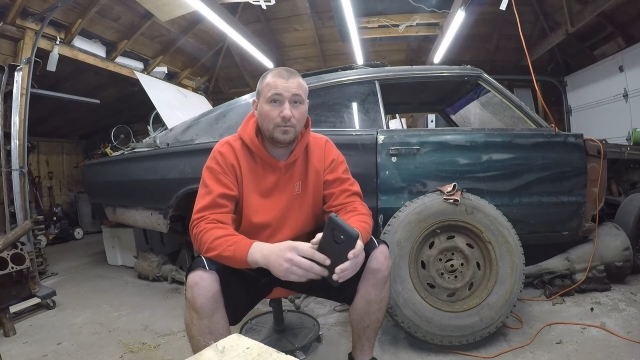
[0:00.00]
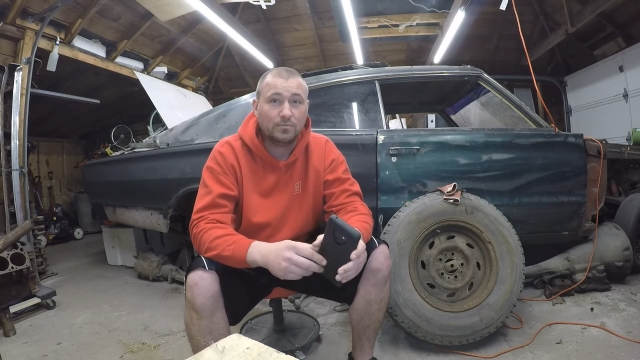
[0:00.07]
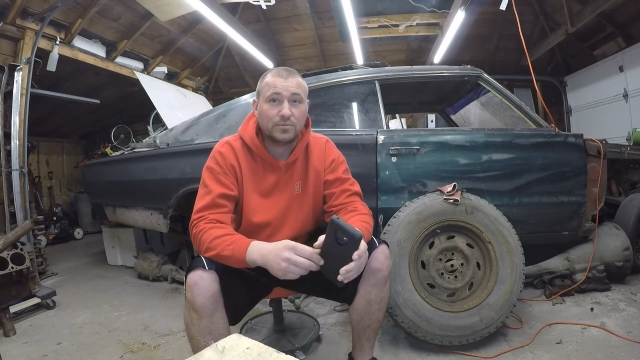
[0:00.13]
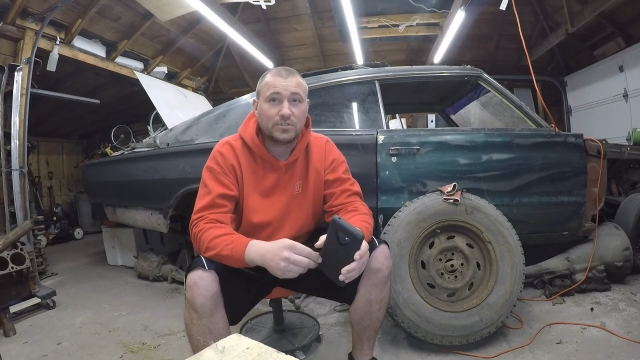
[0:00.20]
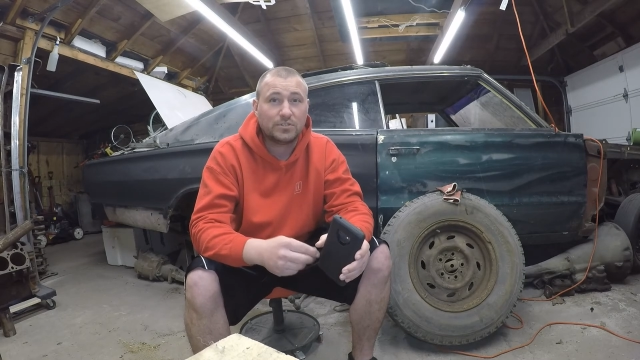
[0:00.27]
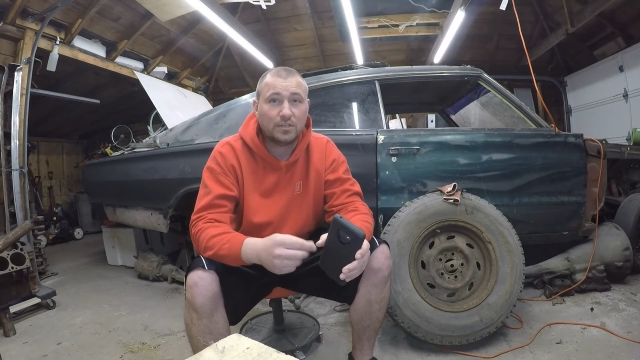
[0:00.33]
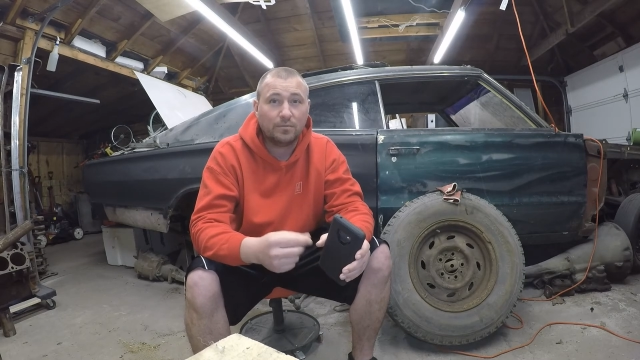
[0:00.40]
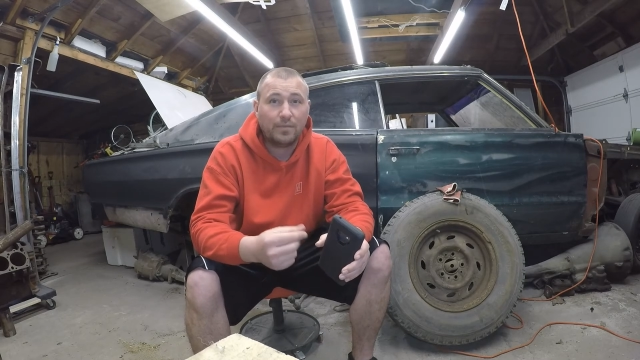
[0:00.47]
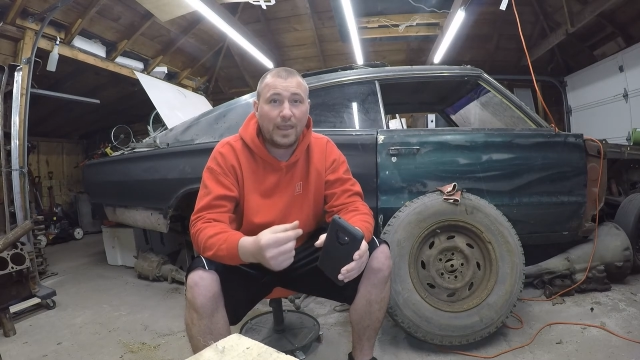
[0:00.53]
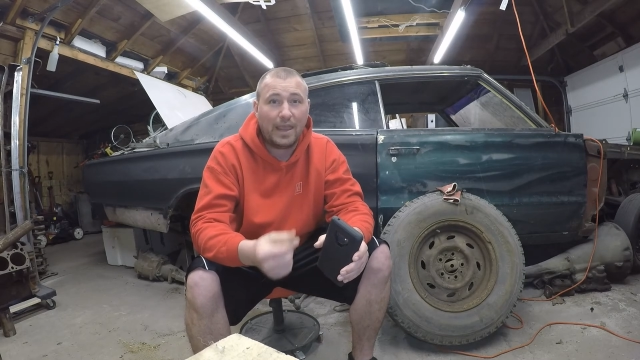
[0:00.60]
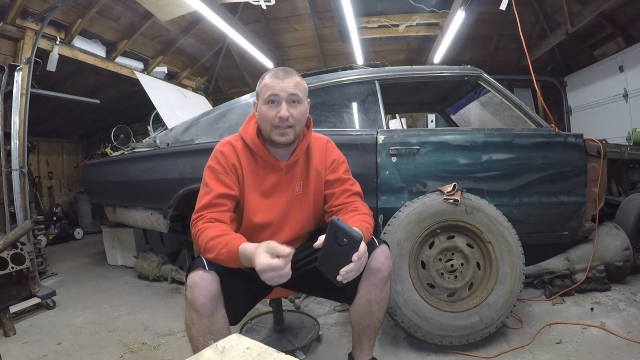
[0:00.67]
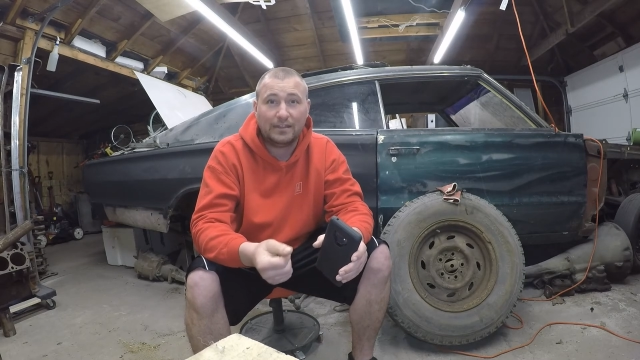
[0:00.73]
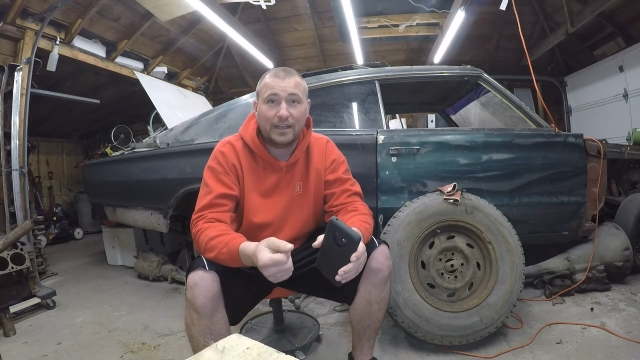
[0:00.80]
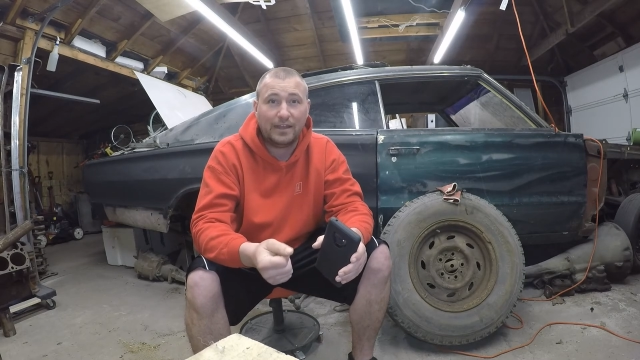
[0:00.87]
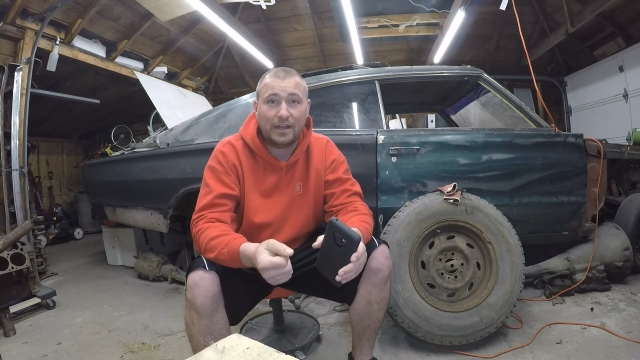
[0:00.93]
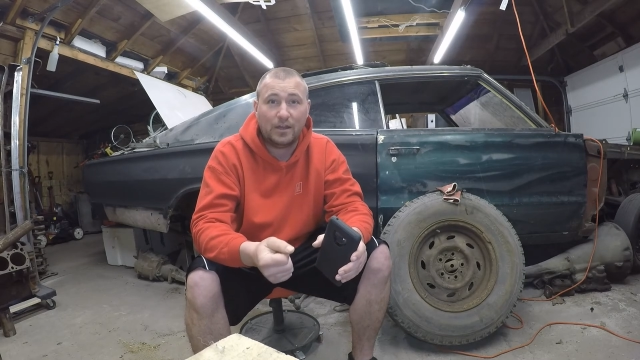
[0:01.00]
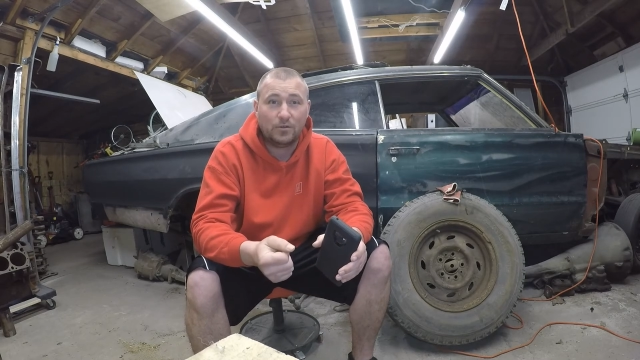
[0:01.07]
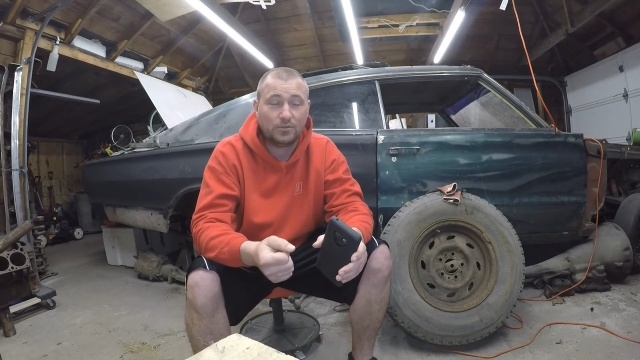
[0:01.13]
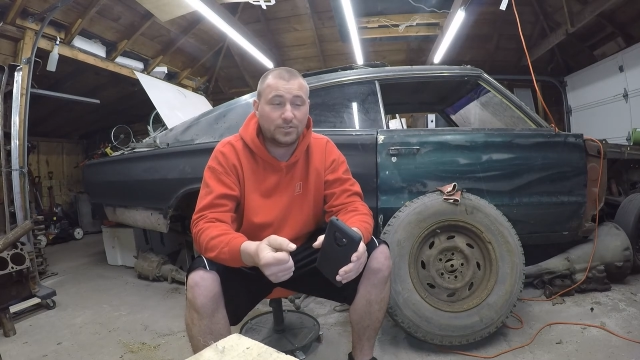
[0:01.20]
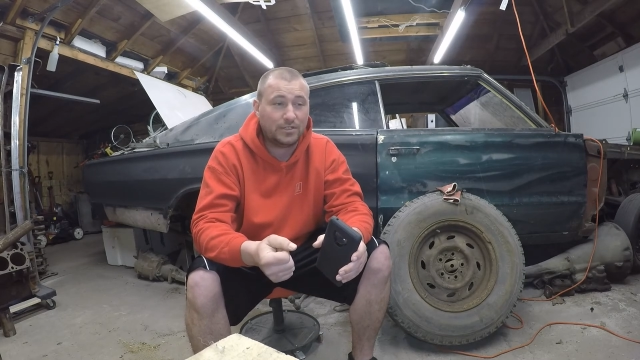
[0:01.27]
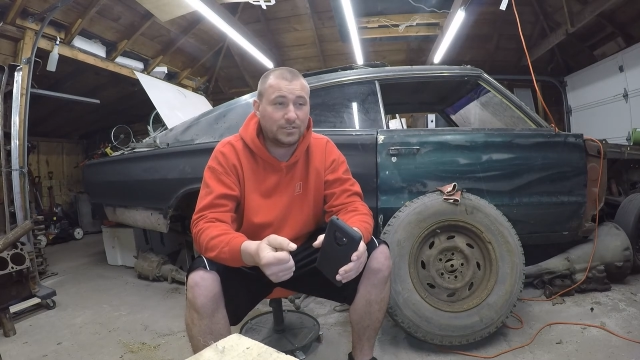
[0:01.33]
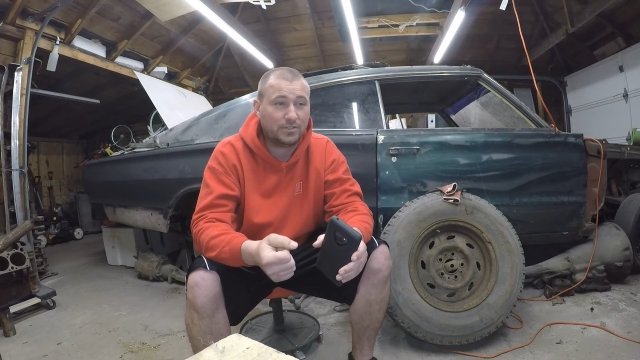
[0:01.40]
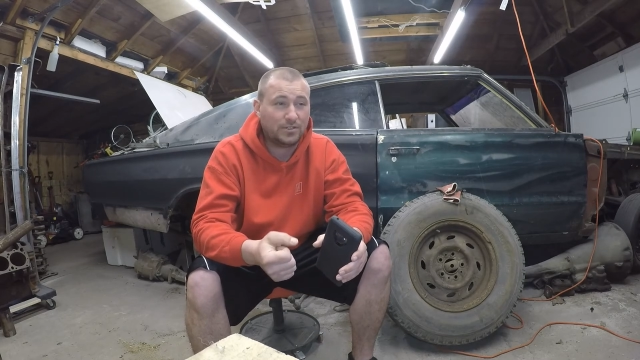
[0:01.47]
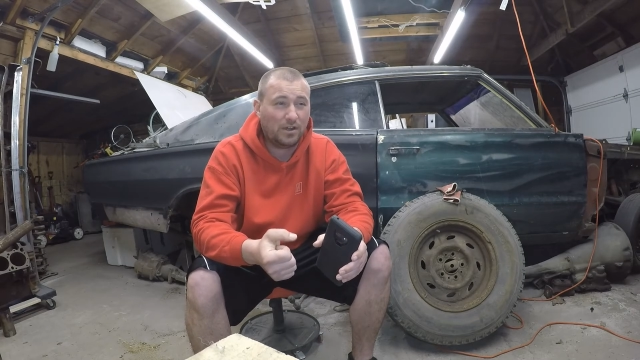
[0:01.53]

Some headlight housings